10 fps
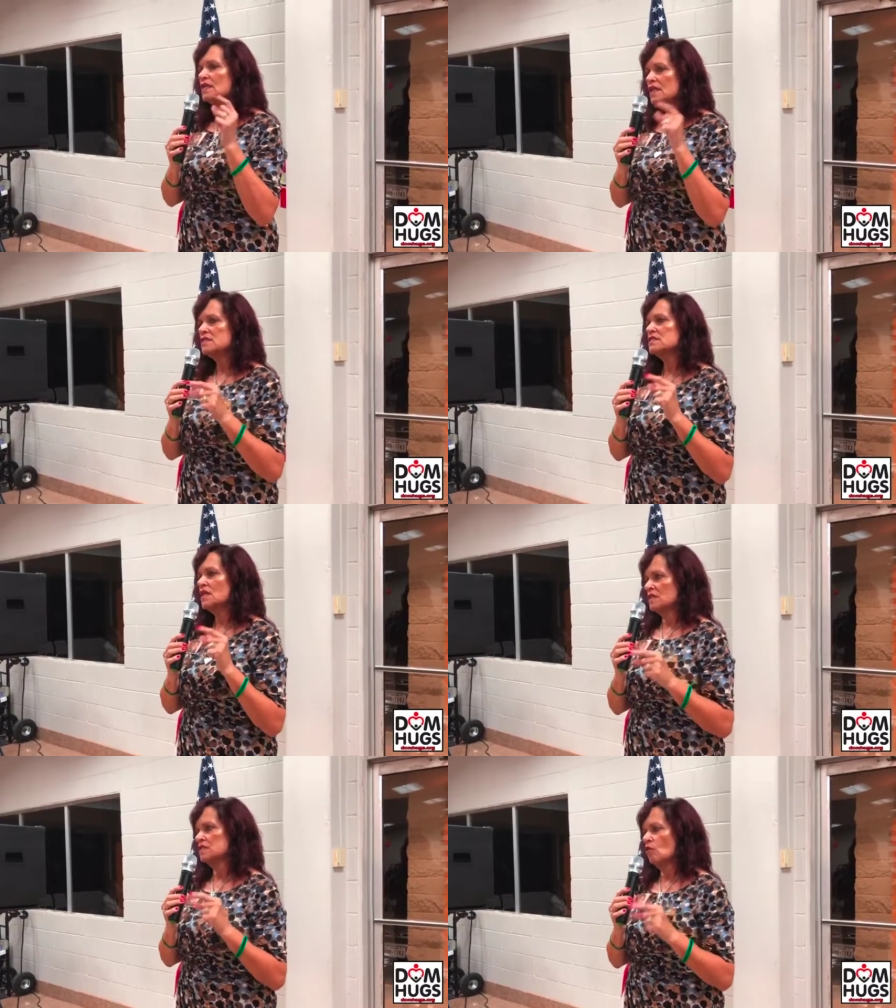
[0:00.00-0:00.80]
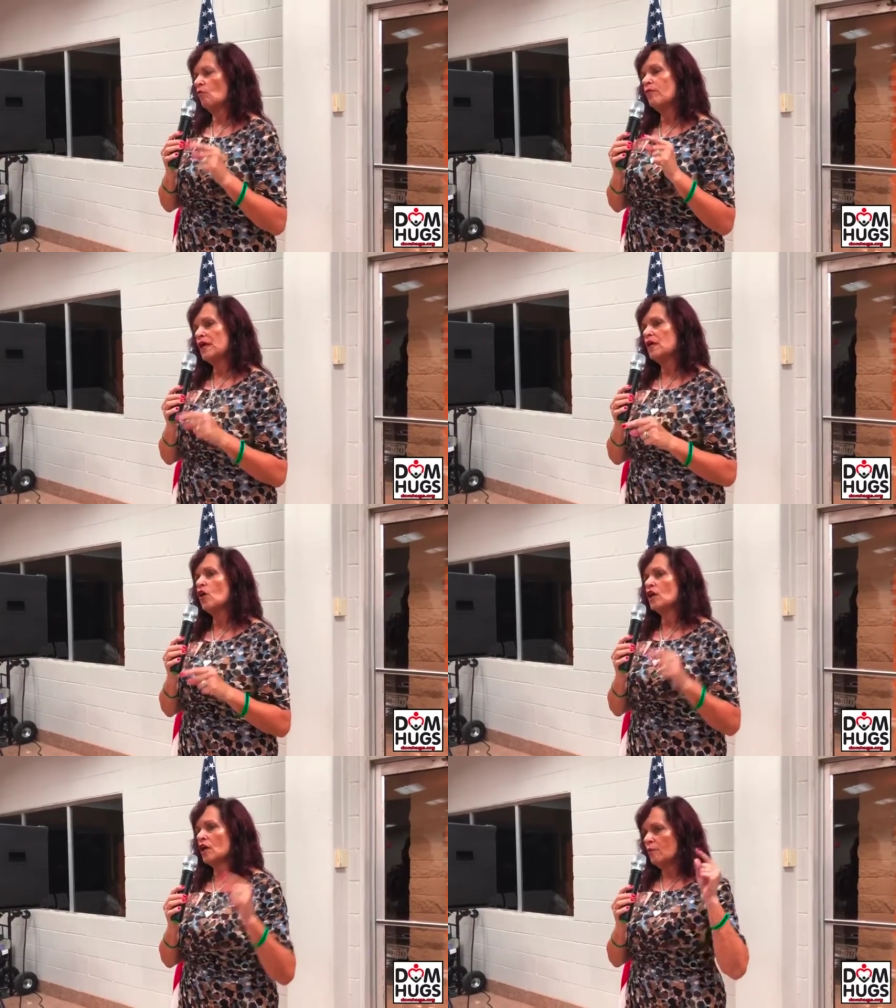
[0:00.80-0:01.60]
This SOB
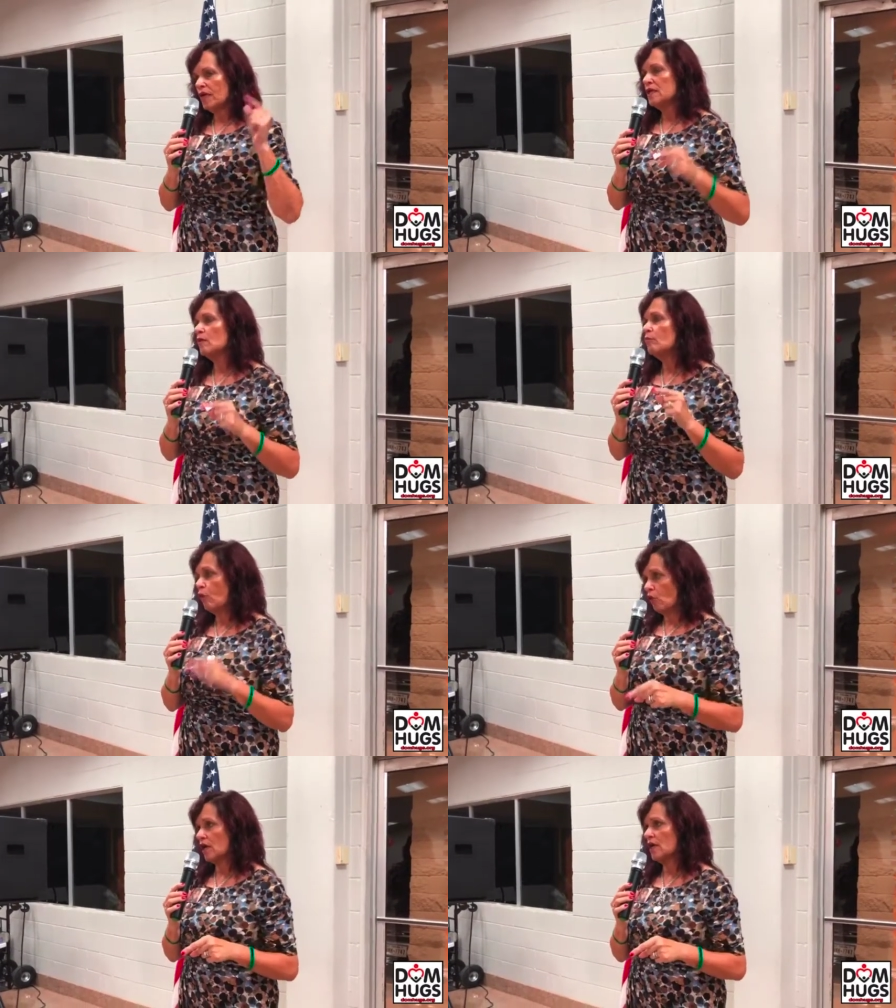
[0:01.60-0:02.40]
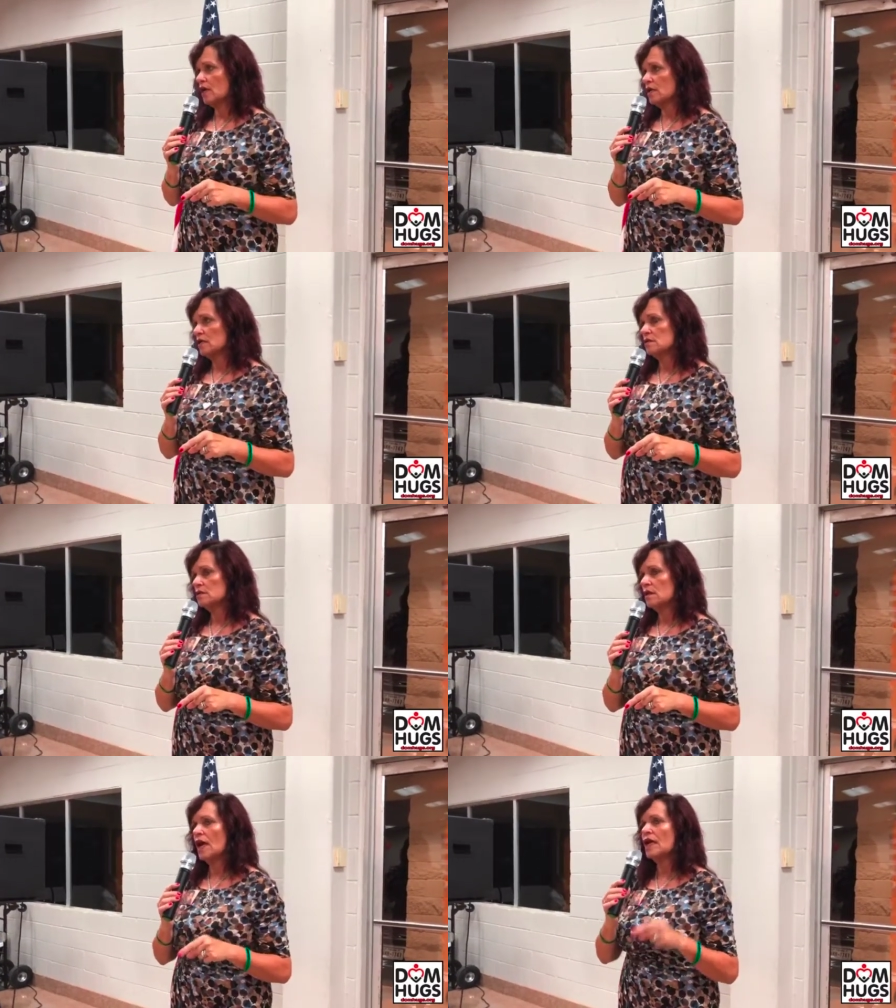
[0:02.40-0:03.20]
gonna be deported.
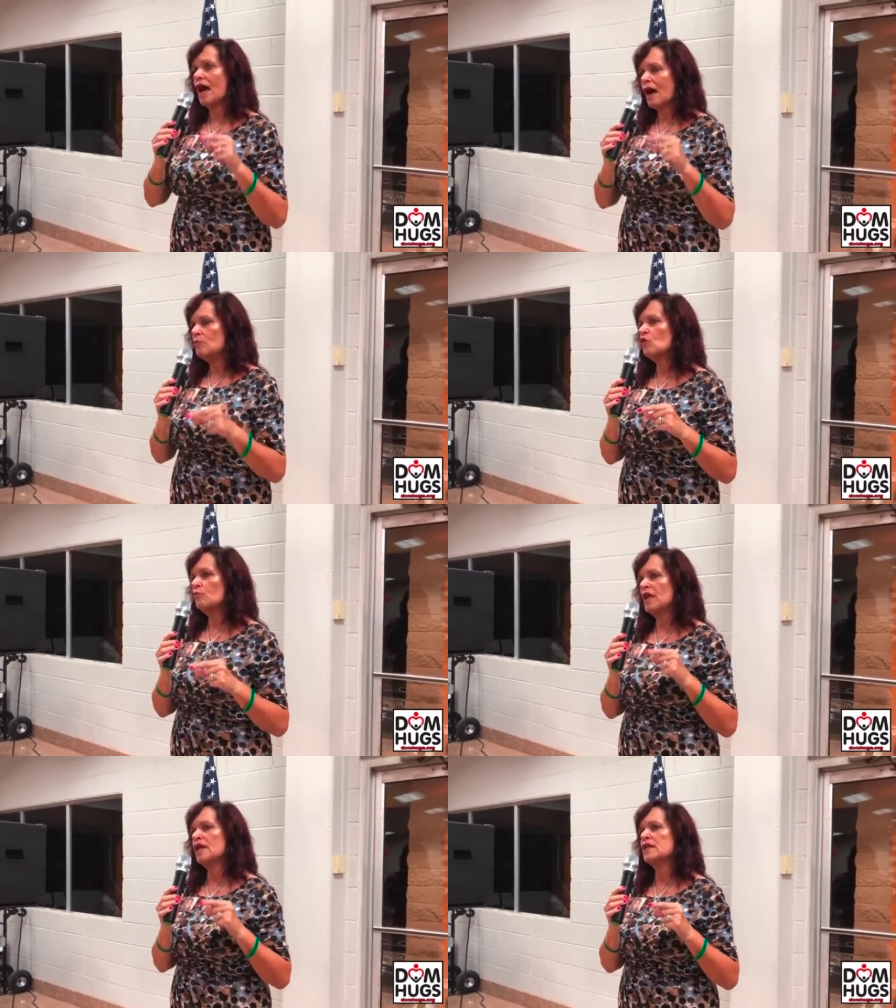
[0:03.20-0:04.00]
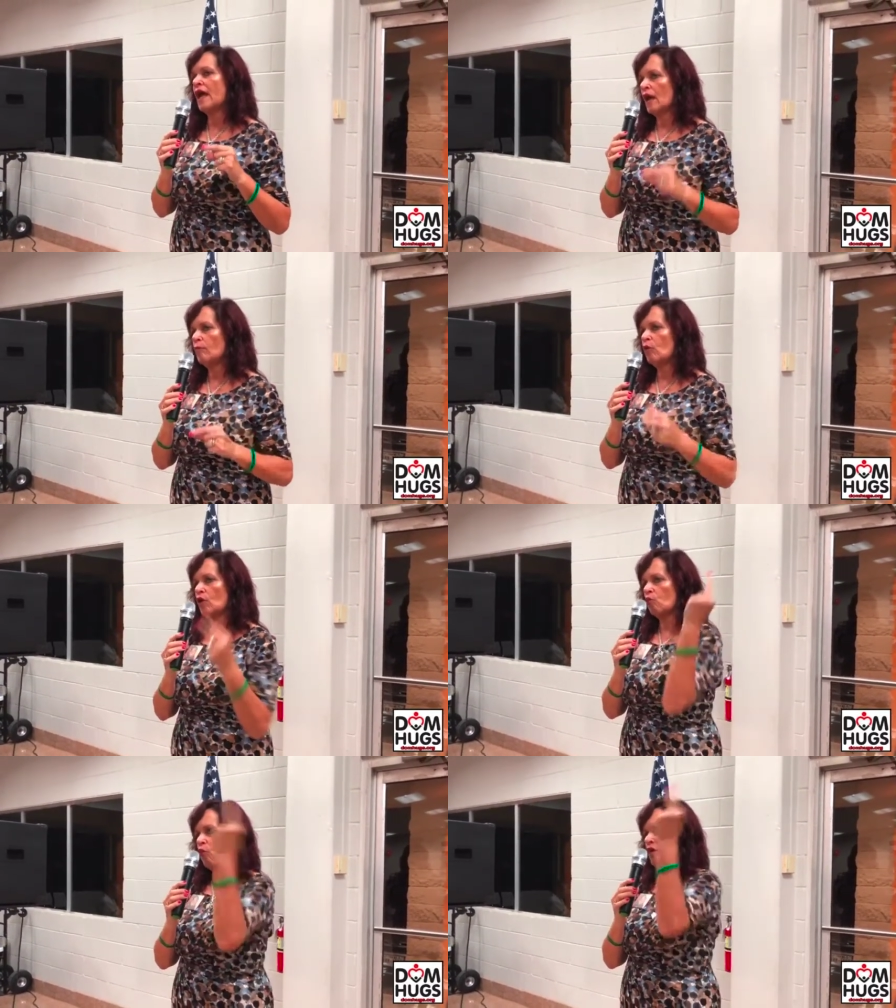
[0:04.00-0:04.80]
And I'm going to be at the
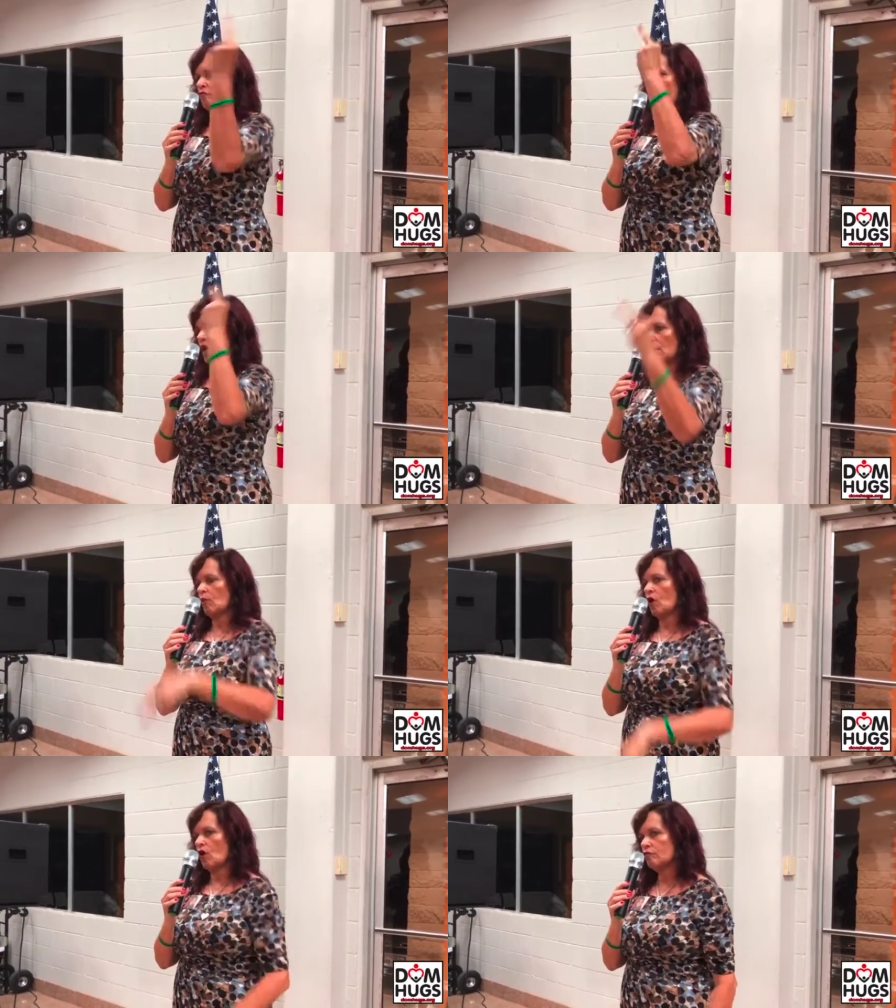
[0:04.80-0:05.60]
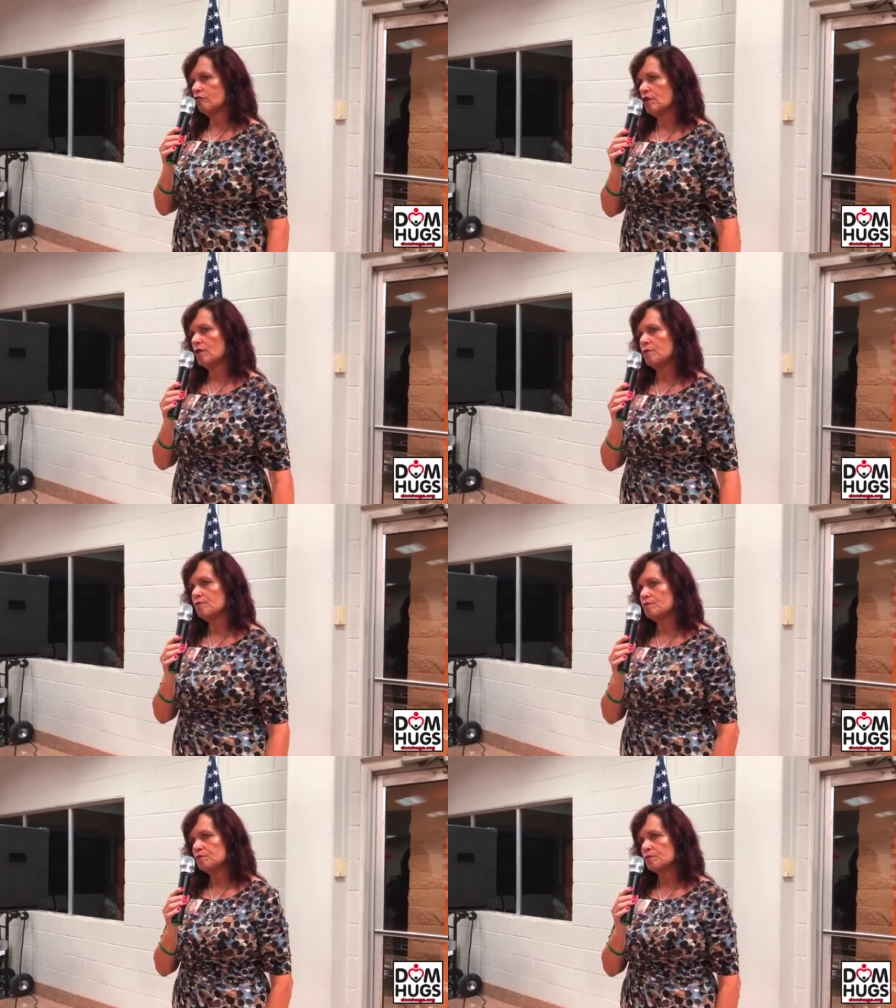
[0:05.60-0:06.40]
airport waving him off.
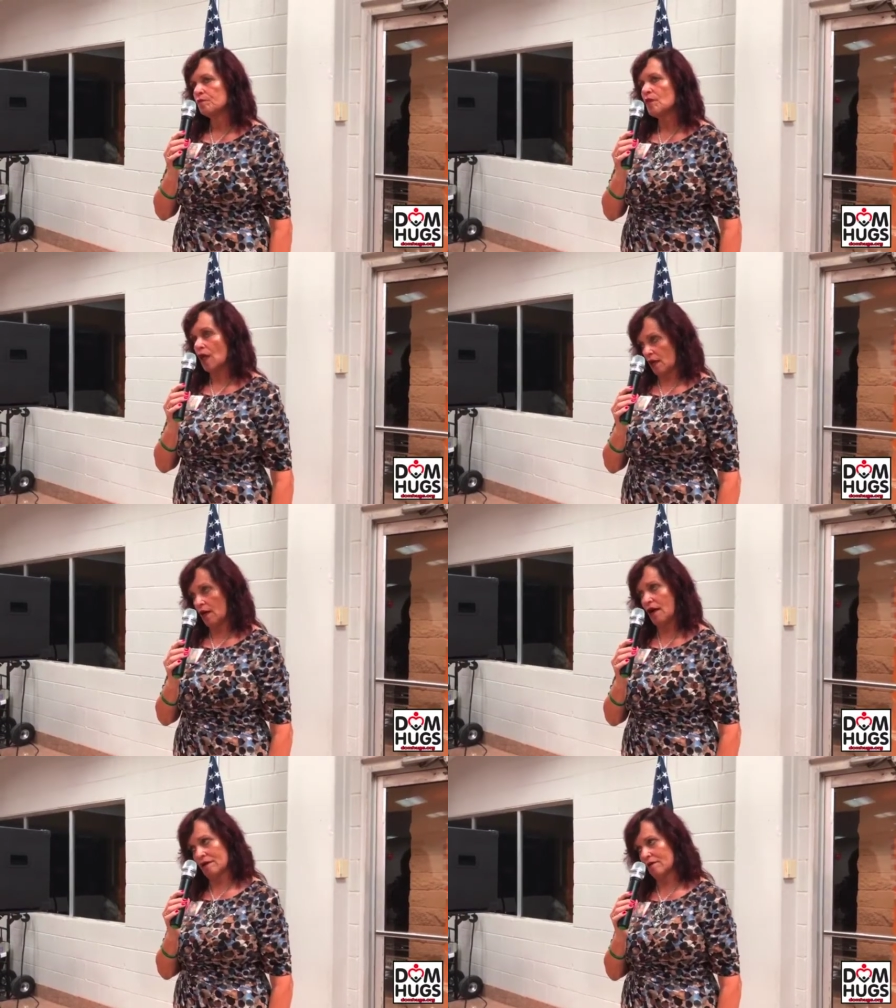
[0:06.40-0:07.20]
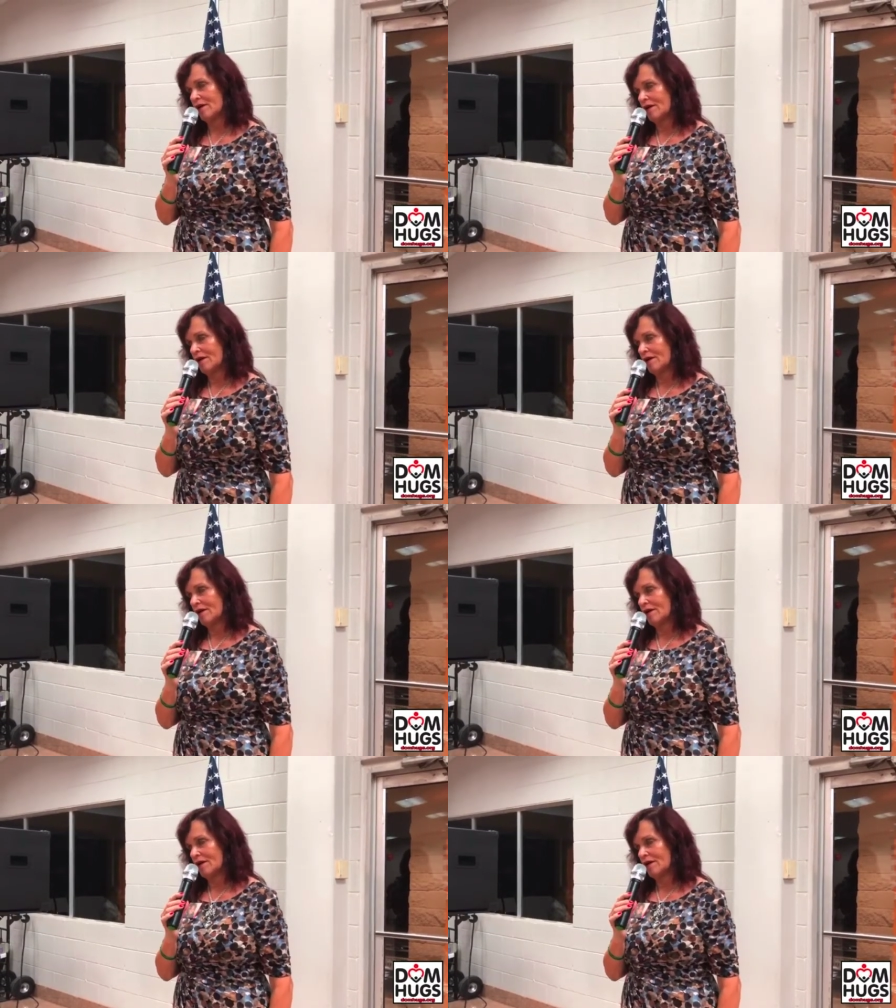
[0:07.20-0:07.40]
Yeah.